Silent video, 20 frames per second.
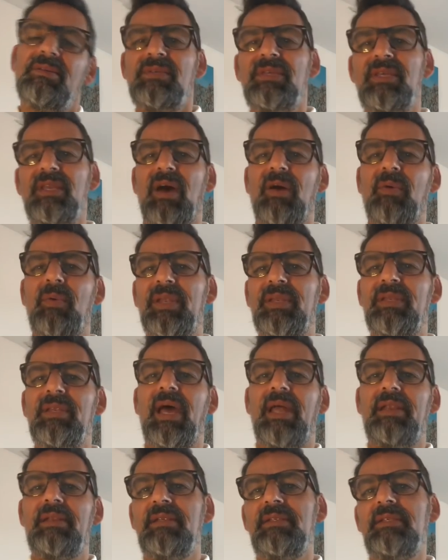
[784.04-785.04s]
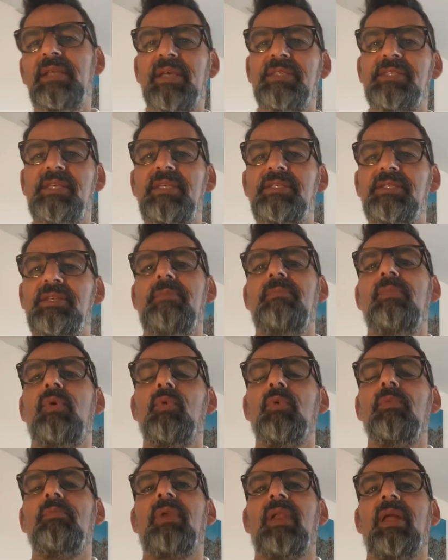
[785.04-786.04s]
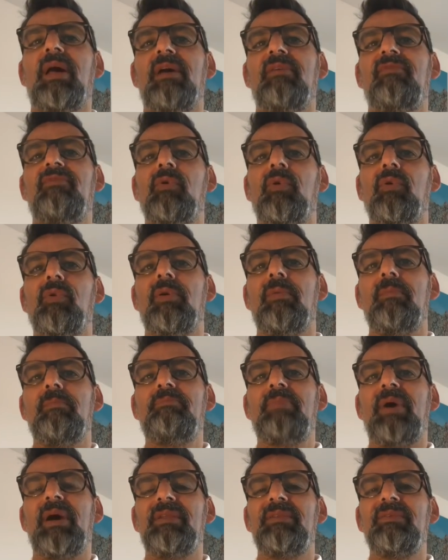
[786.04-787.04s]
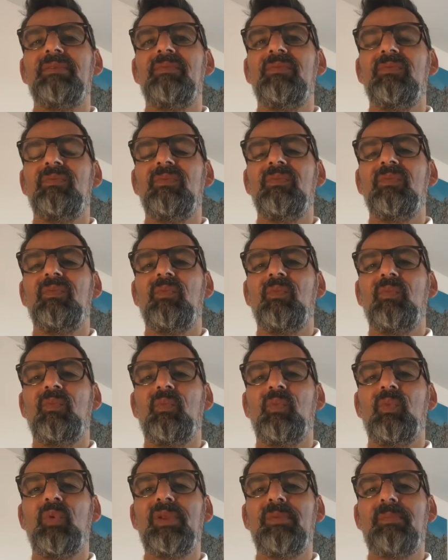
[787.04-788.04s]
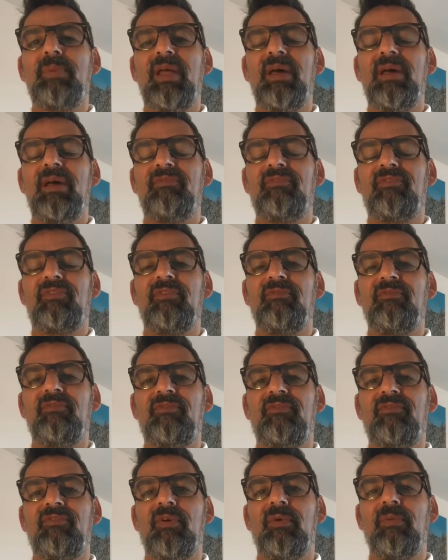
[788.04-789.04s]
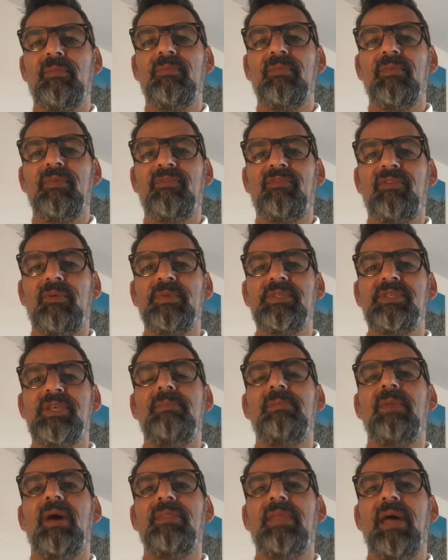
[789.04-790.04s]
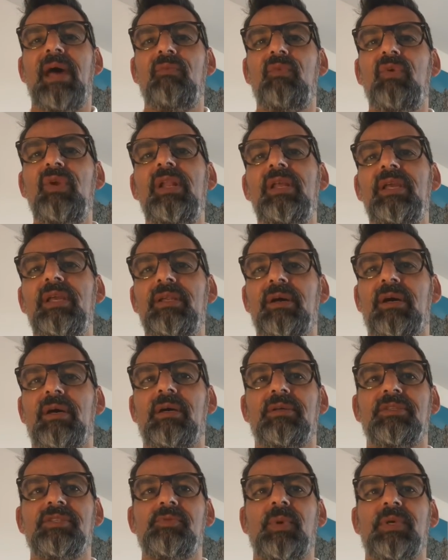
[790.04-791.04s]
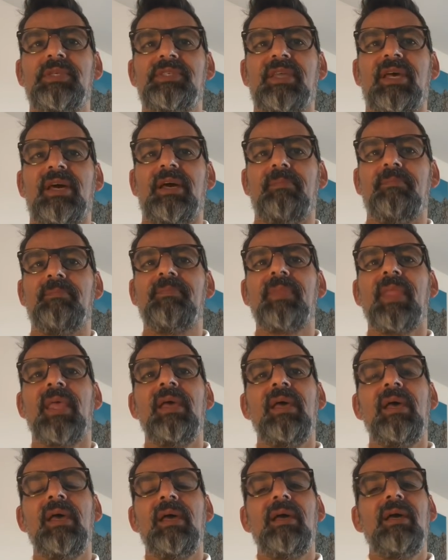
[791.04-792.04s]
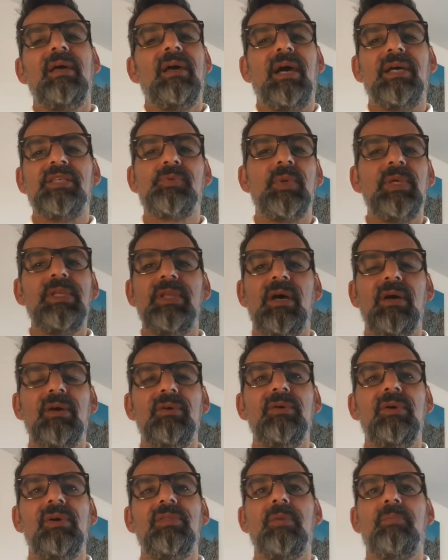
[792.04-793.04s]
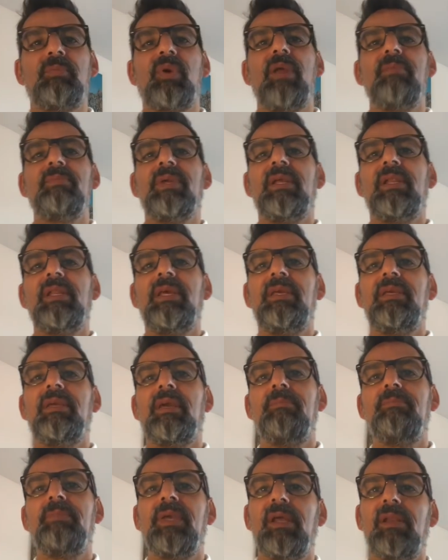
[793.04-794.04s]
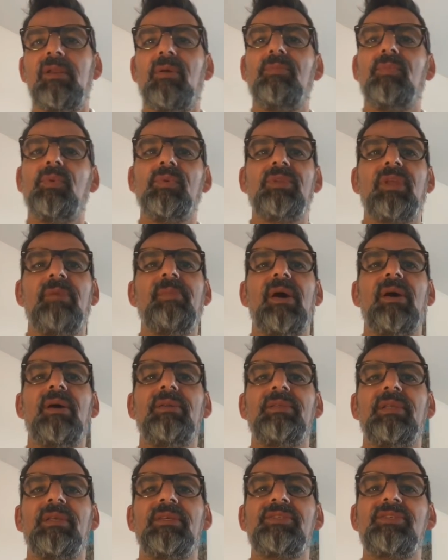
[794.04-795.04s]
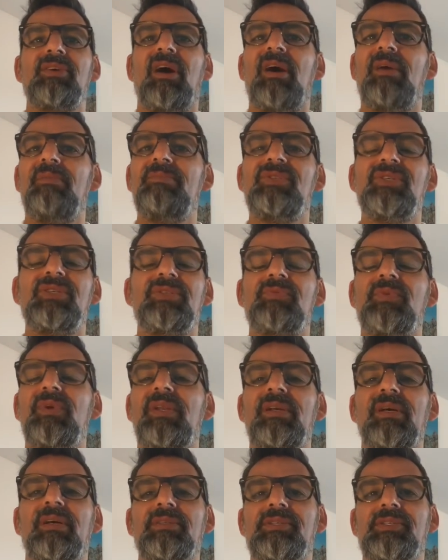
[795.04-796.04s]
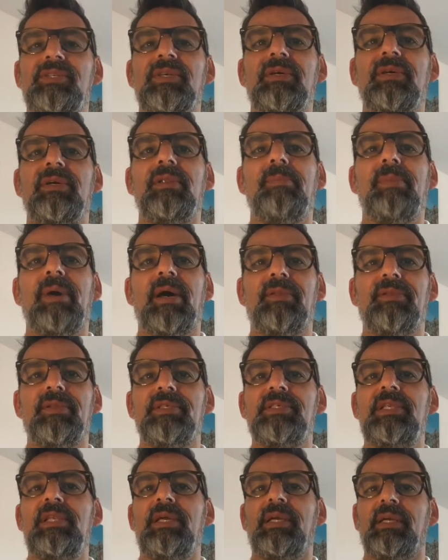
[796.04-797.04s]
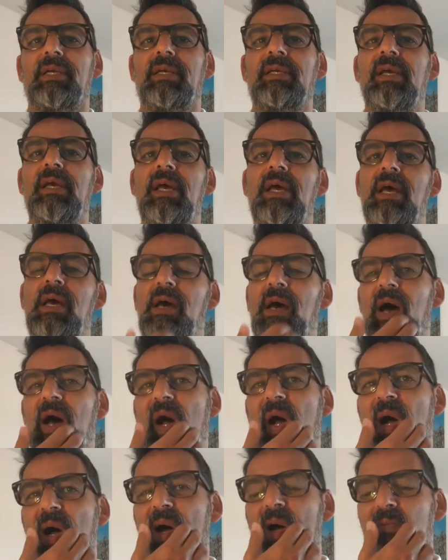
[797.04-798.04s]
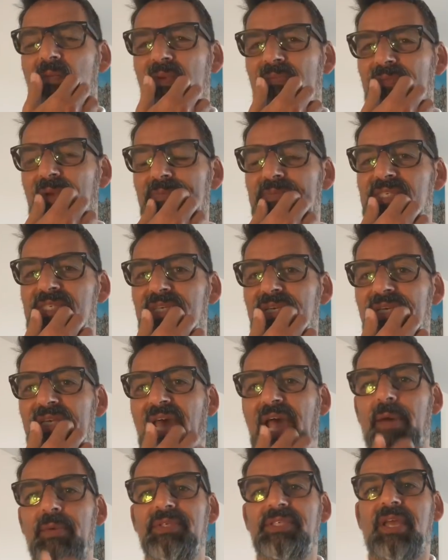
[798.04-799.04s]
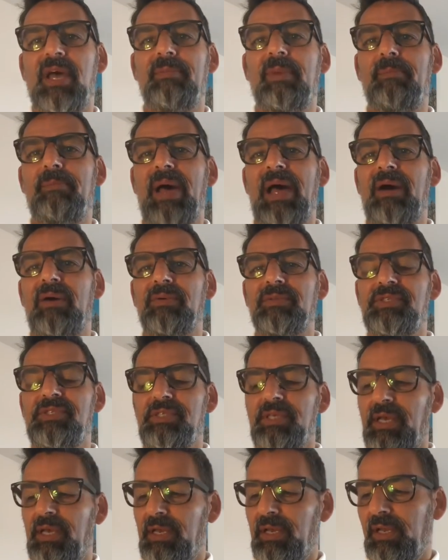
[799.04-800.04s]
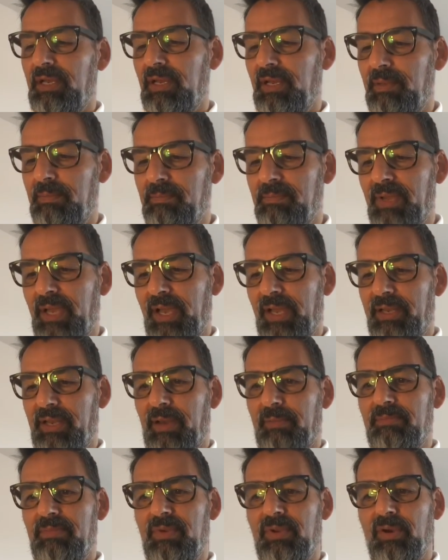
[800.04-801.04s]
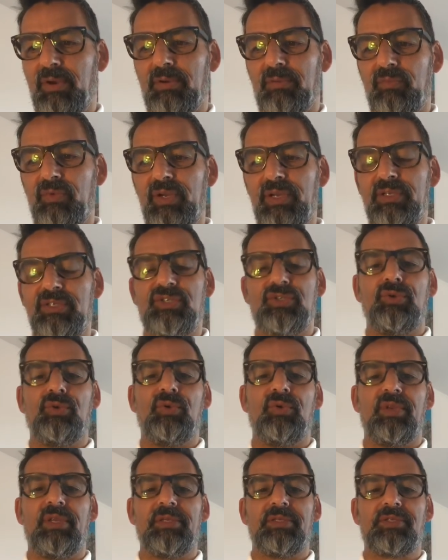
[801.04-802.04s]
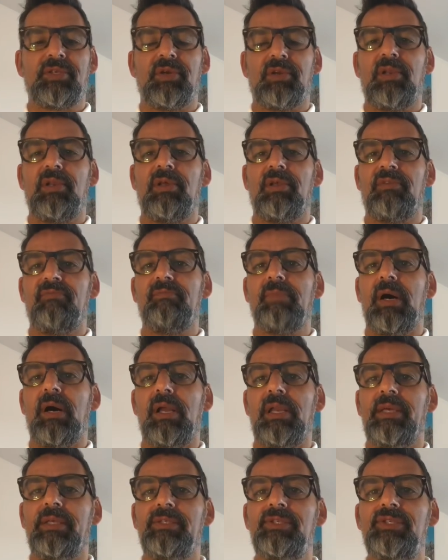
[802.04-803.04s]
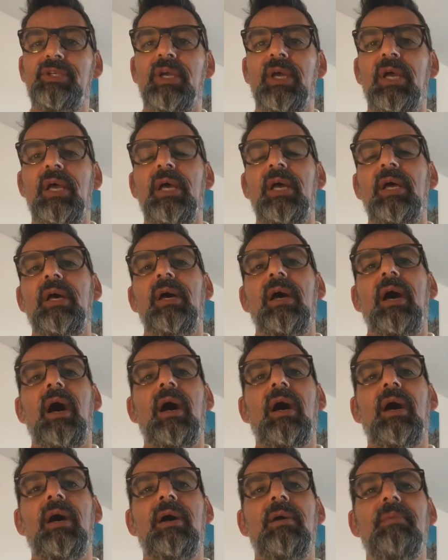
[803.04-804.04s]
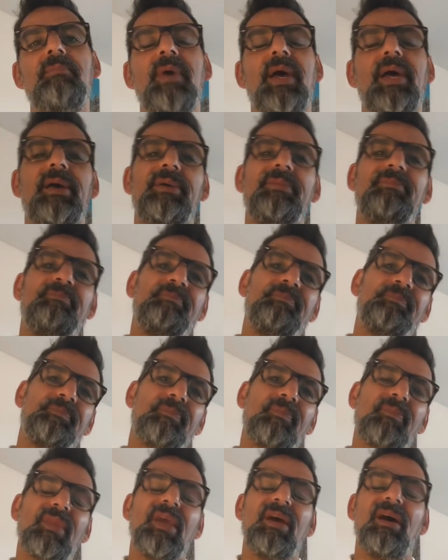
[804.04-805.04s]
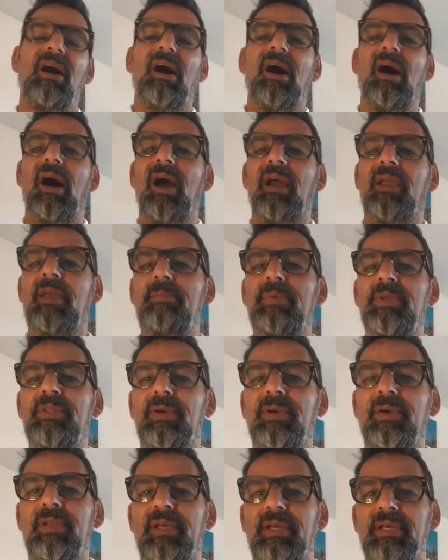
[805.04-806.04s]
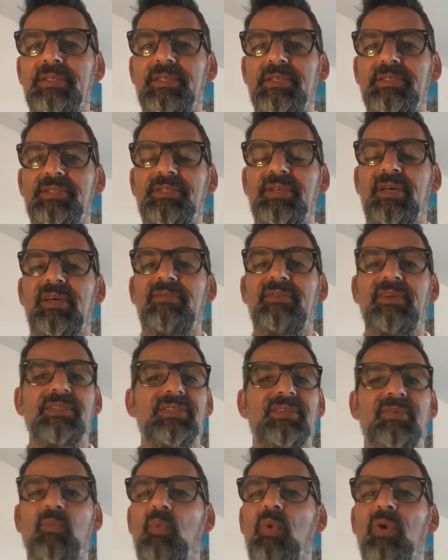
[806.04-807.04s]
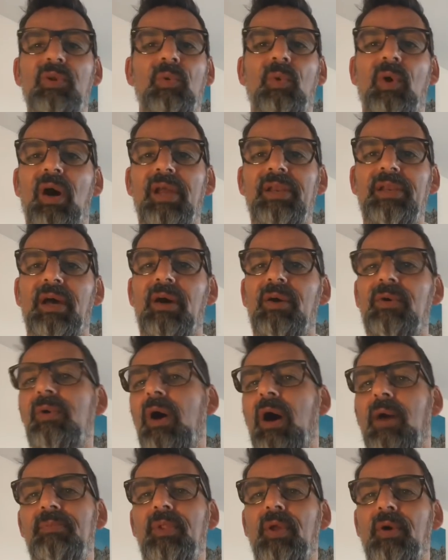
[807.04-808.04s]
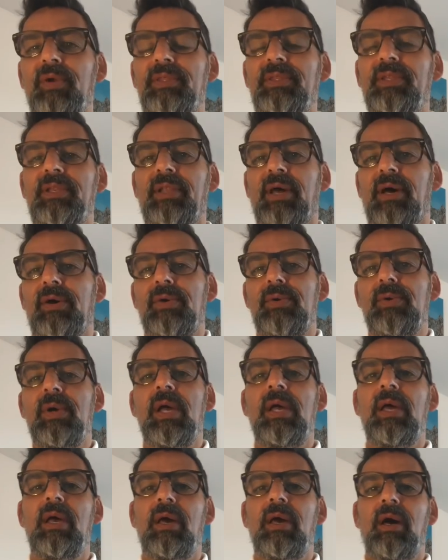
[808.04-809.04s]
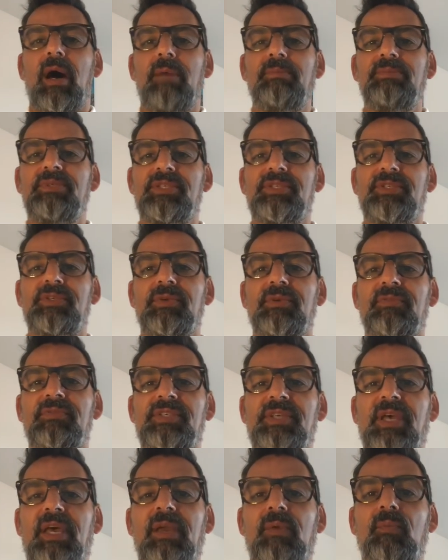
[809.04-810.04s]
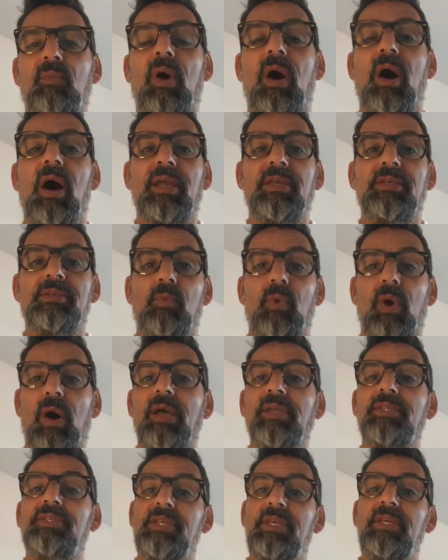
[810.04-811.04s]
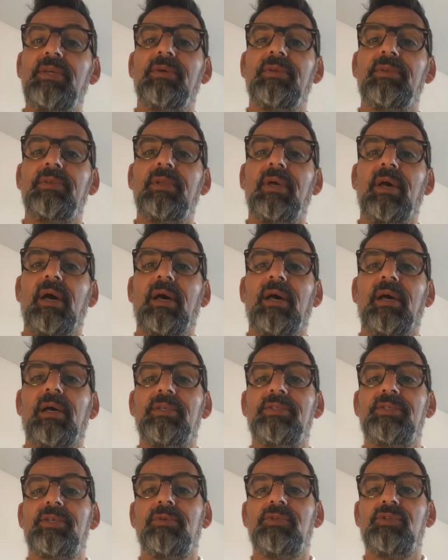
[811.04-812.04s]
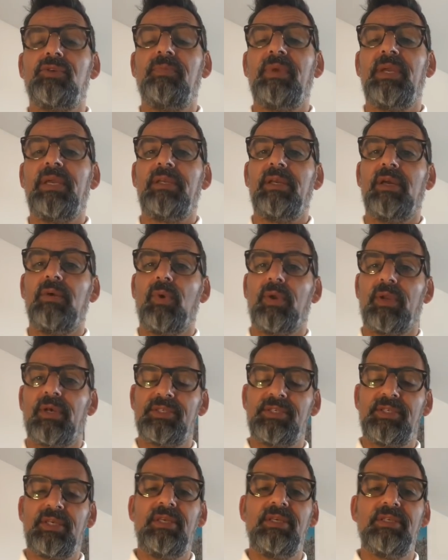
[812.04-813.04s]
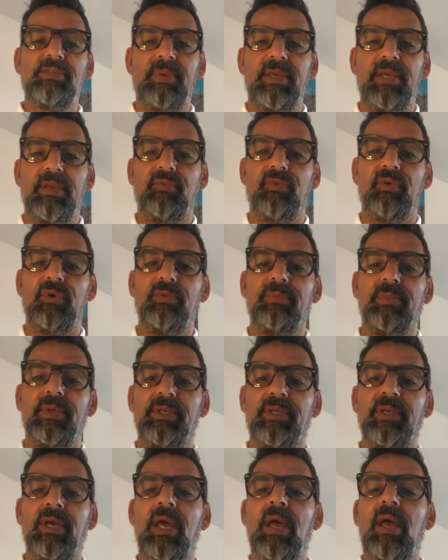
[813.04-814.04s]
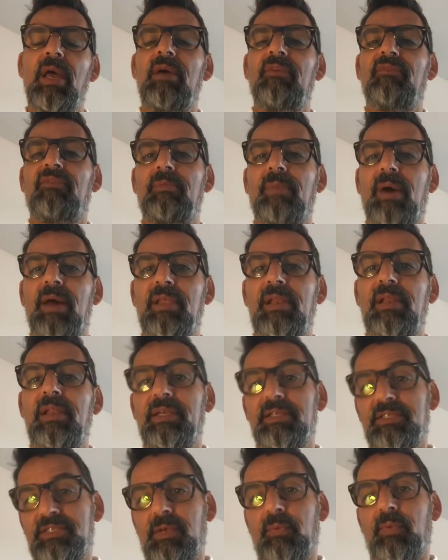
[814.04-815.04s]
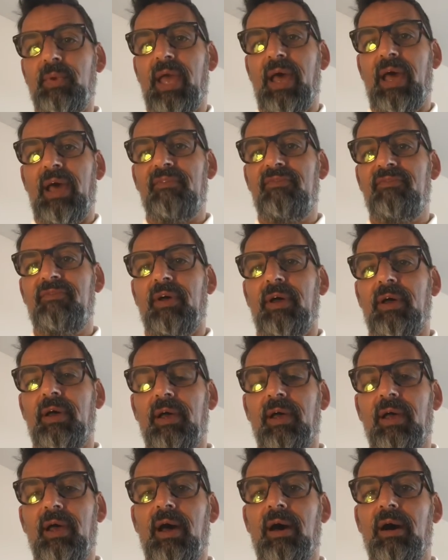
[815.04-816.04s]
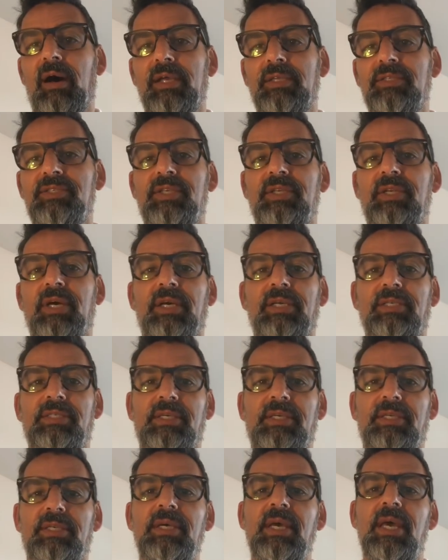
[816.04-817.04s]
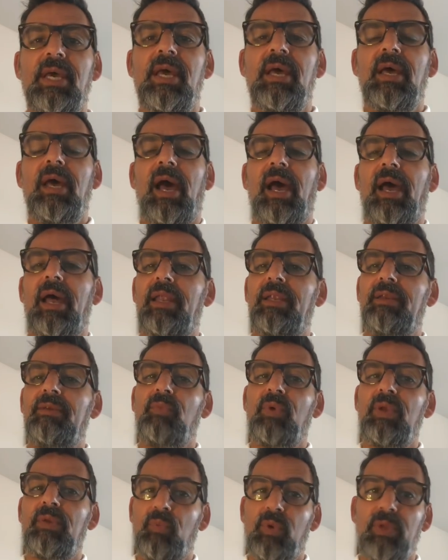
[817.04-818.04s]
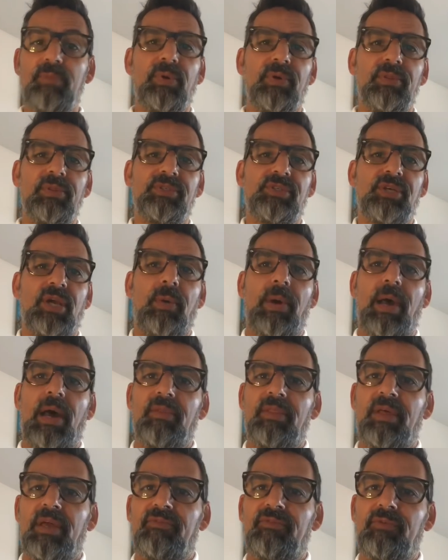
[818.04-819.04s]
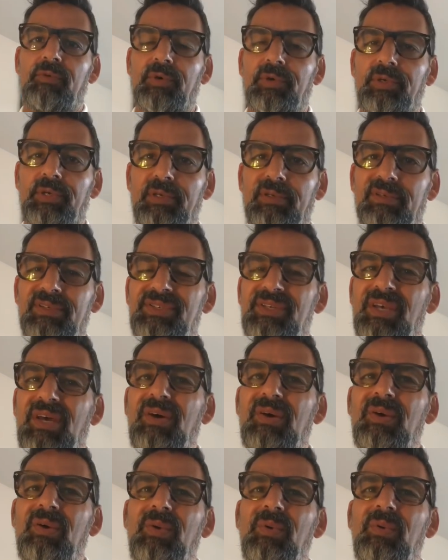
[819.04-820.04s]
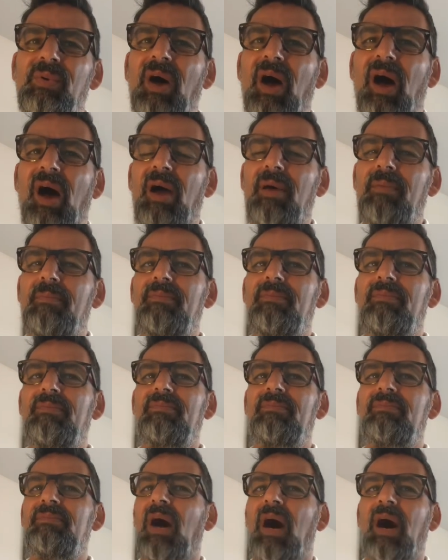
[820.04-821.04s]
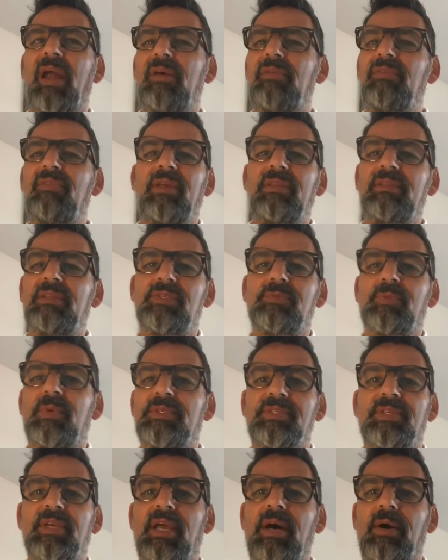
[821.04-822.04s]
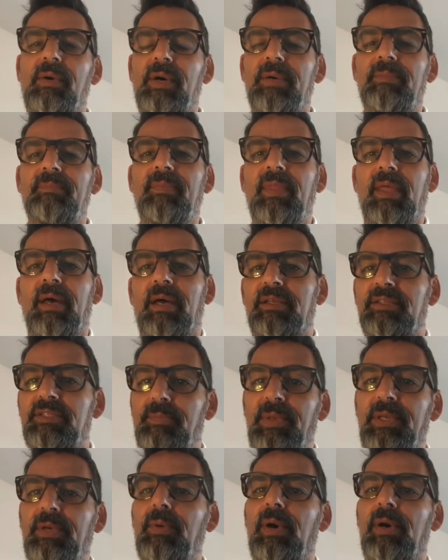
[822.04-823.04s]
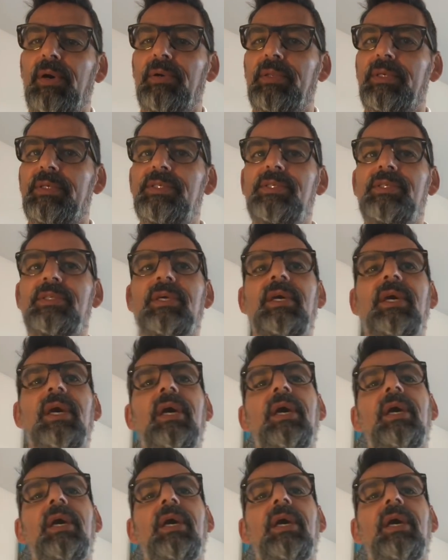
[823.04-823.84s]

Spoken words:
You know, and yes, he's an important player for them. But would a player from a team like that really enhance West Ham? As we know, the Premier League can be a lot more demanding, so I'm just really uncertain about this link. I'm uncertain how it's come about, and I'm not really sure that it's got a lot of mileage. I could be doing it a disservice. What do I know? I'm not in the know. I'm just sort of saying what I see on social media, what I see is being rumoured from other links that we have at Irons United. And we put the show out there for you. So I don't think this one's a goer, to be quite honest.